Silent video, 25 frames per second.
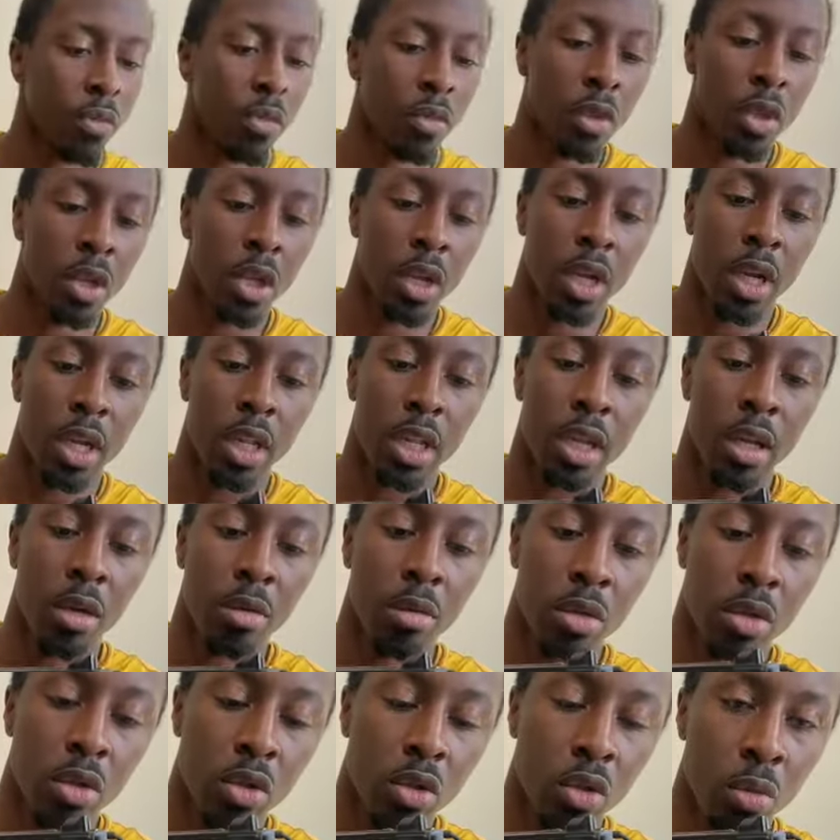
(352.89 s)
Yeah, that thing
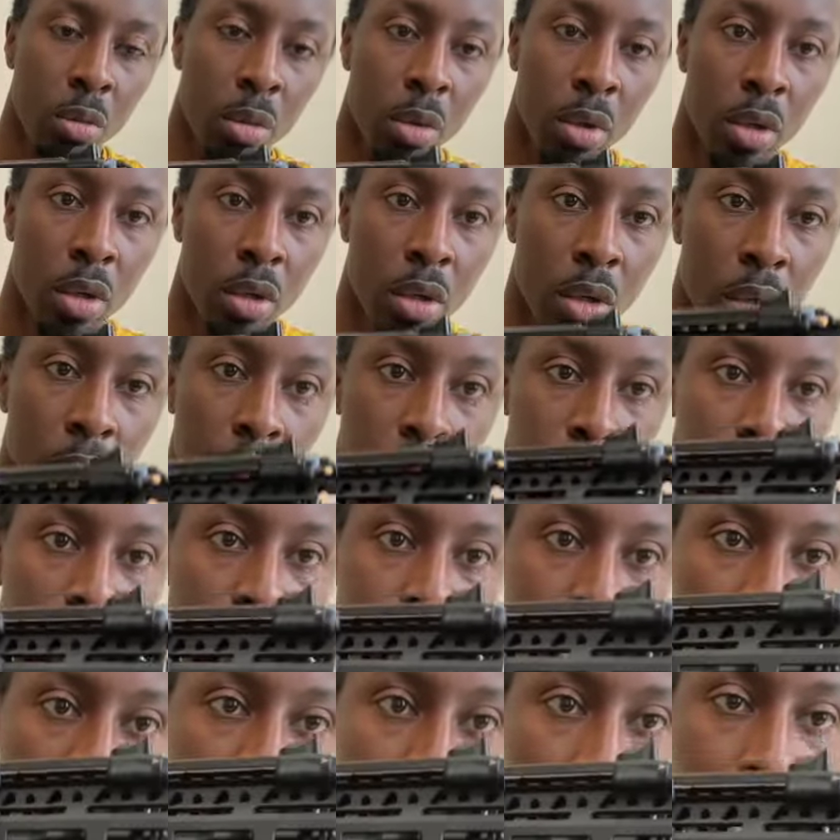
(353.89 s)
was super
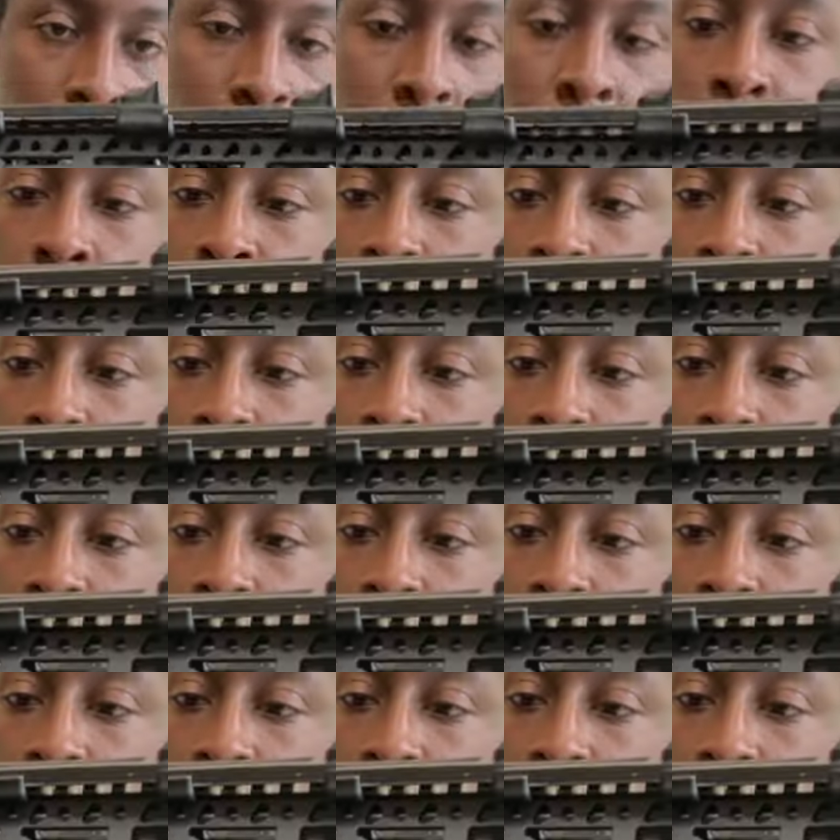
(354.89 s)
clutch.